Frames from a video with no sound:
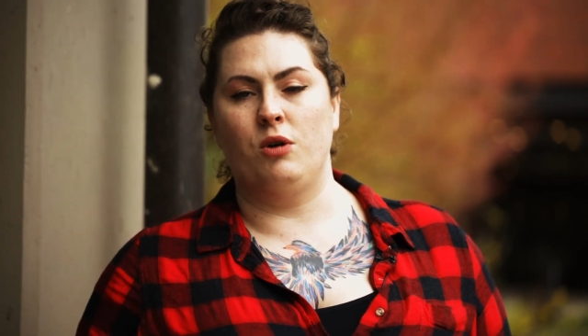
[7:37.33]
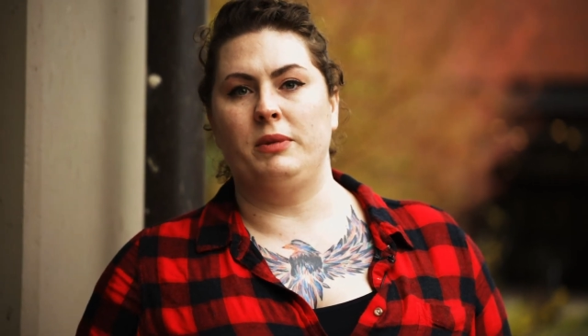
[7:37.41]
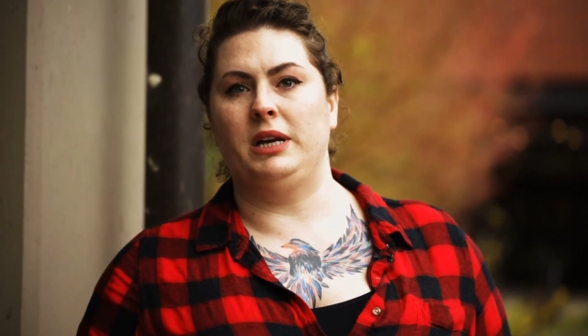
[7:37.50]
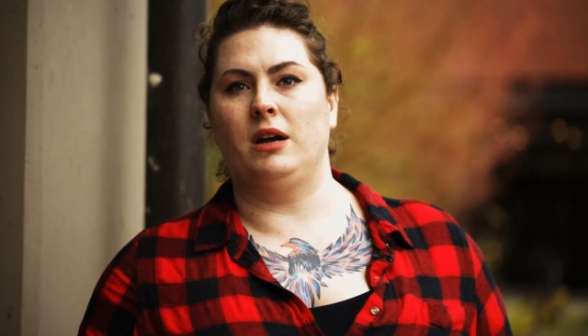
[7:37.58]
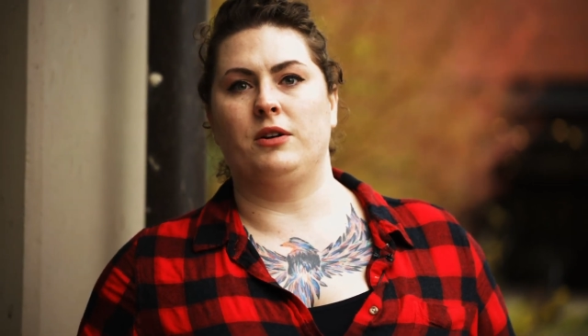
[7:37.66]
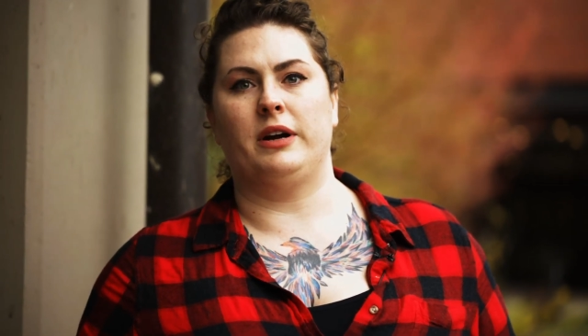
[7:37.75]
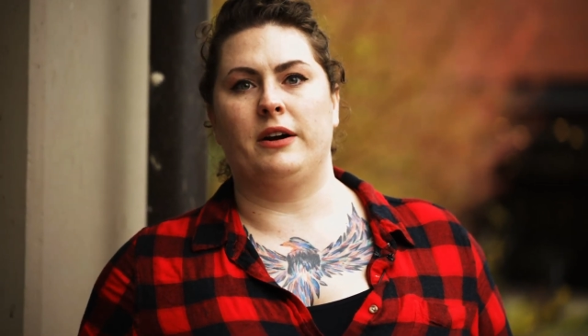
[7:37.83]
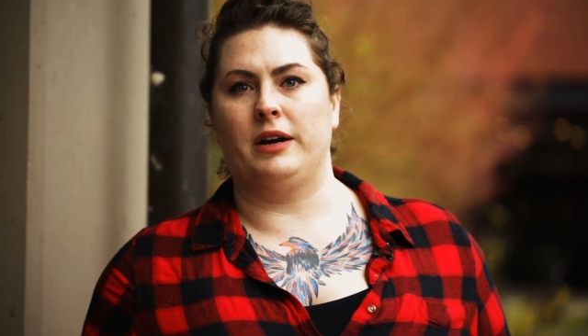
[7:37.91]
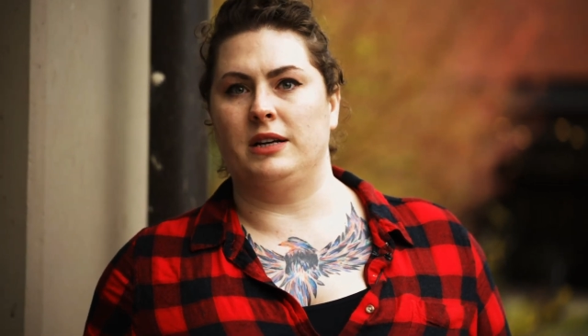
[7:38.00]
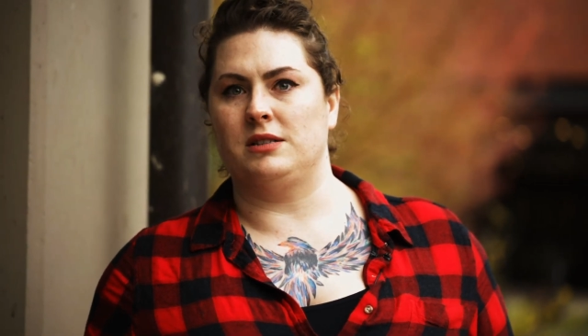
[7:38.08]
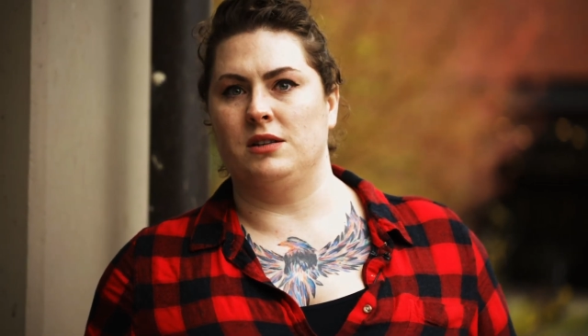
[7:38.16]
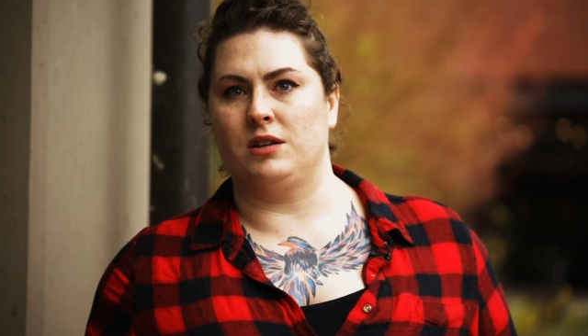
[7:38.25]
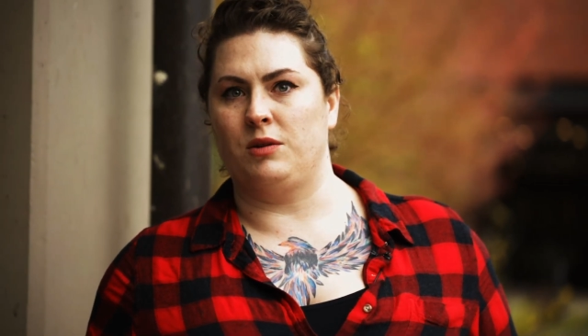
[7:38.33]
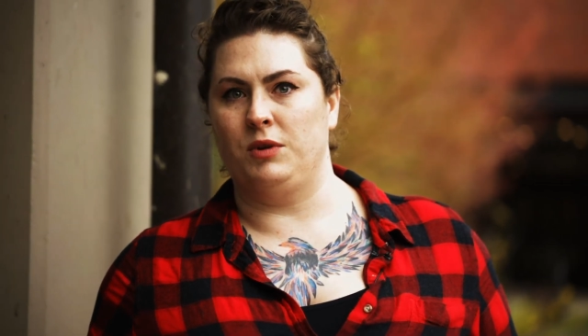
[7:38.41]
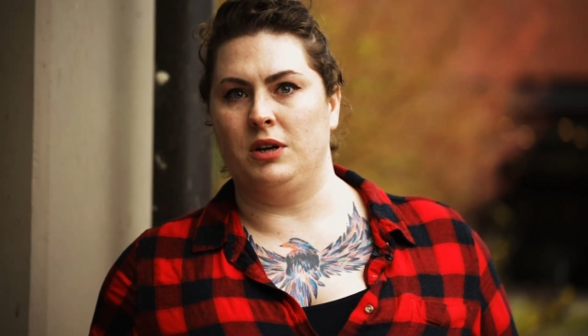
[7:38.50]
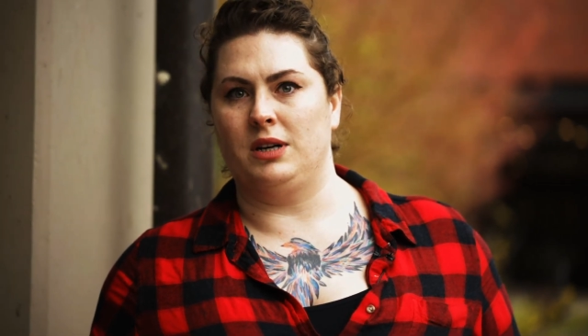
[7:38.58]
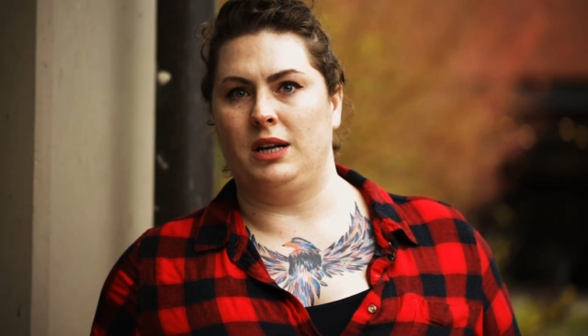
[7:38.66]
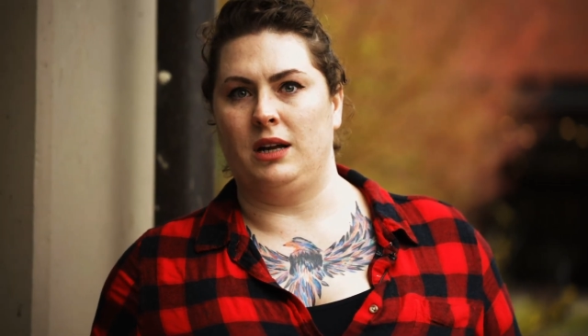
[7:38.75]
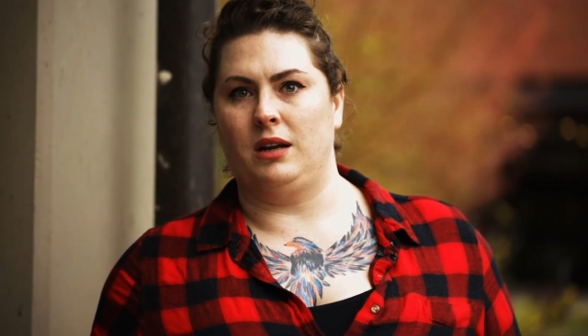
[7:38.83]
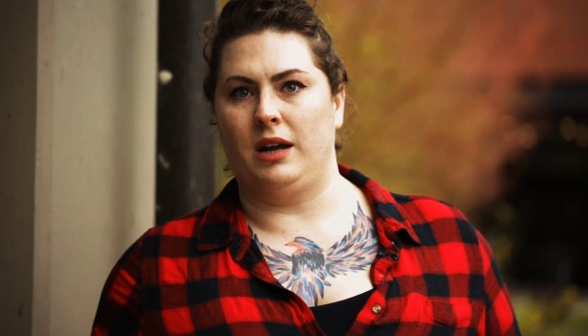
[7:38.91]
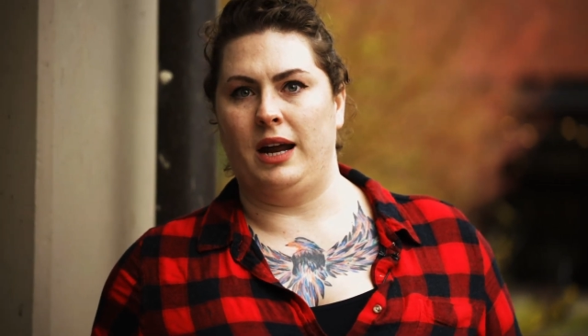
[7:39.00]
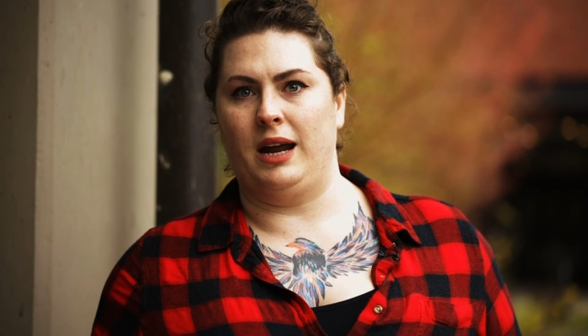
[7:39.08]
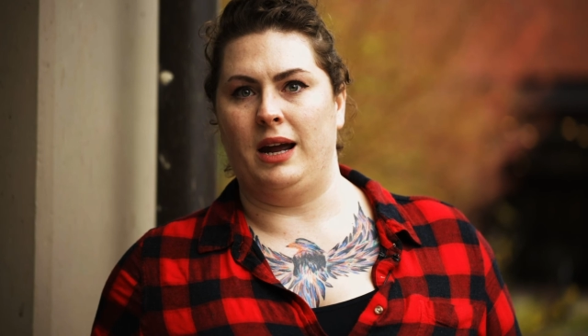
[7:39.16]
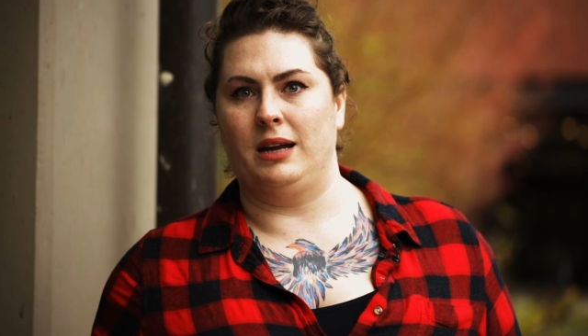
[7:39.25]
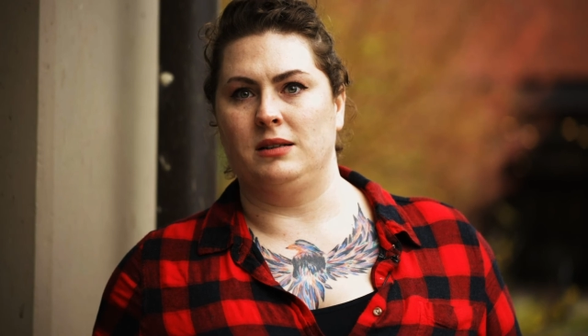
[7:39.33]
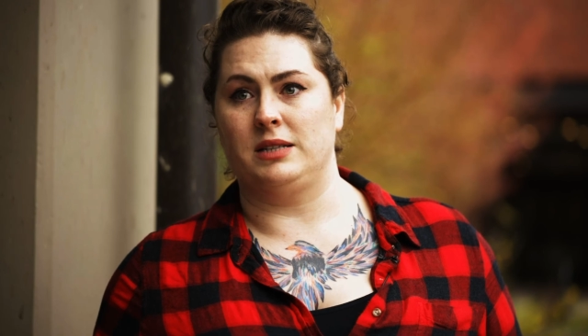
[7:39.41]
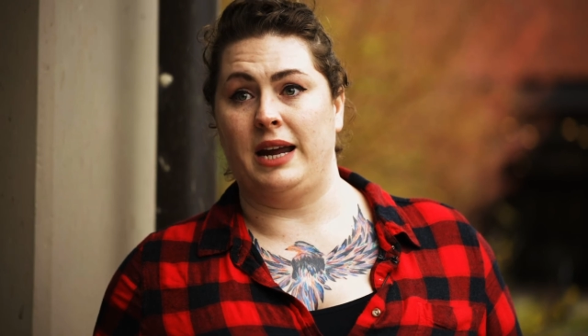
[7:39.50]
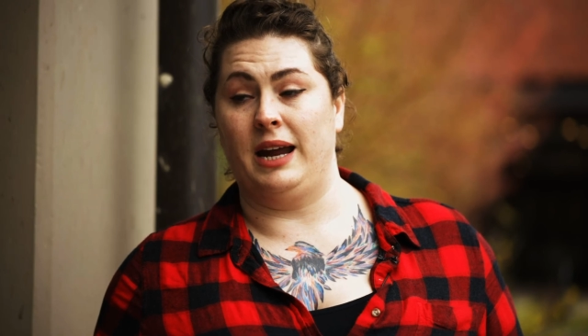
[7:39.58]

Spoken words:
many other areas in the community, and